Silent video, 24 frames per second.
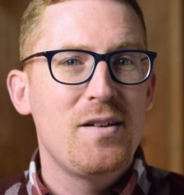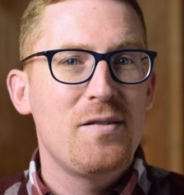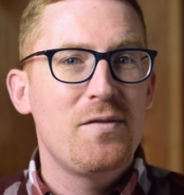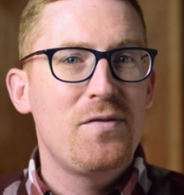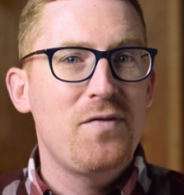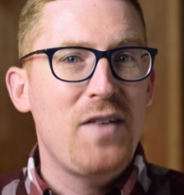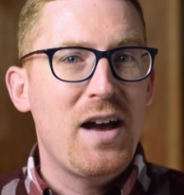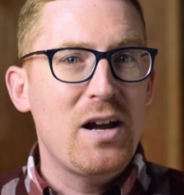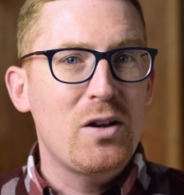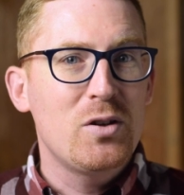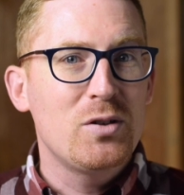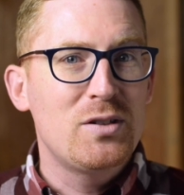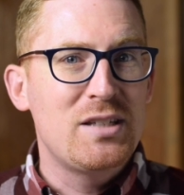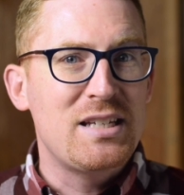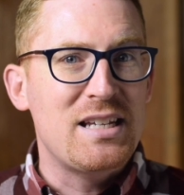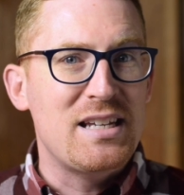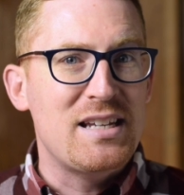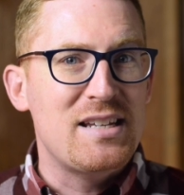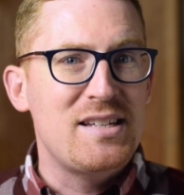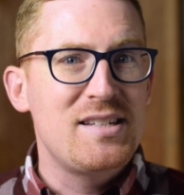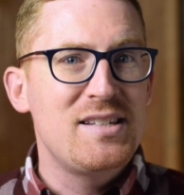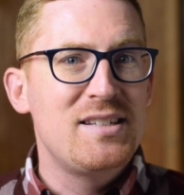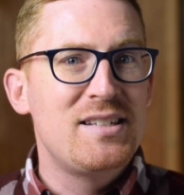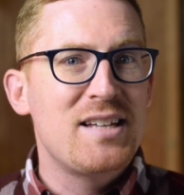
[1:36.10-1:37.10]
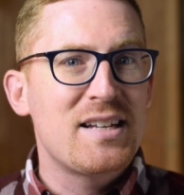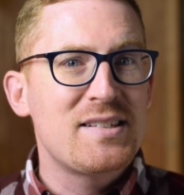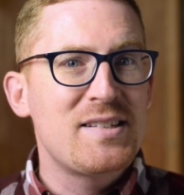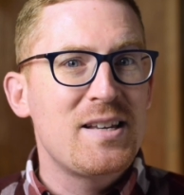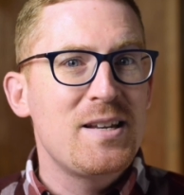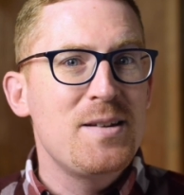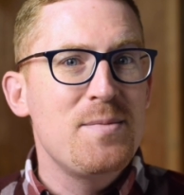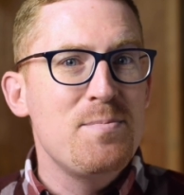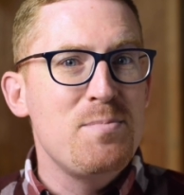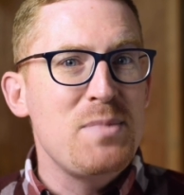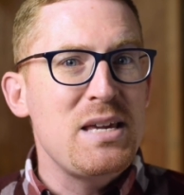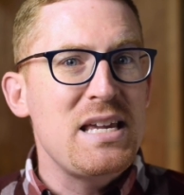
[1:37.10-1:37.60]
Faculties
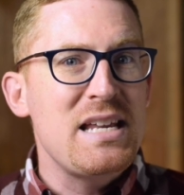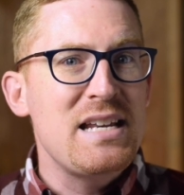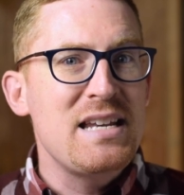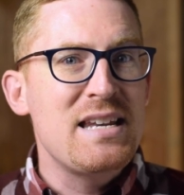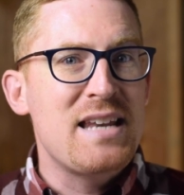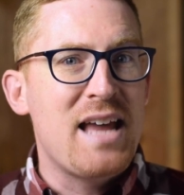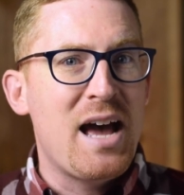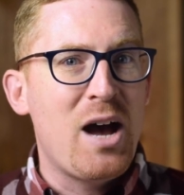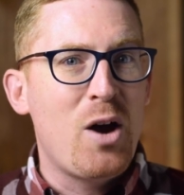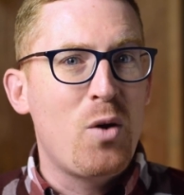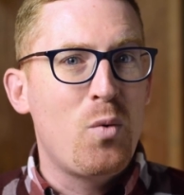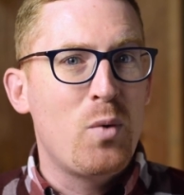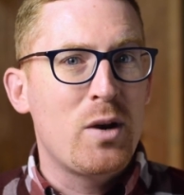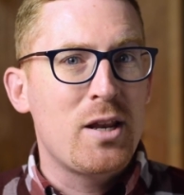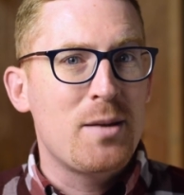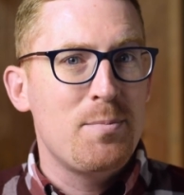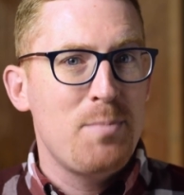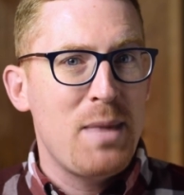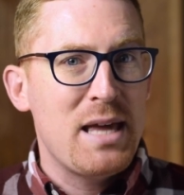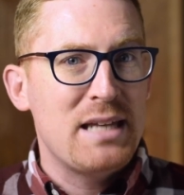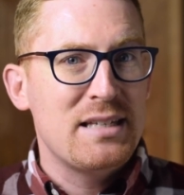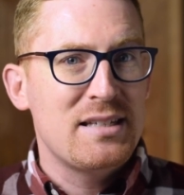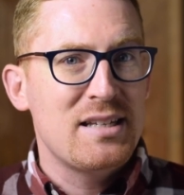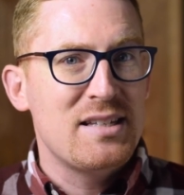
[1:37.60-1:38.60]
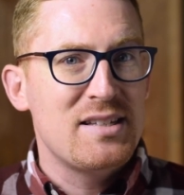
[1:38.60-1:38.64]
doesn't mean now what it meant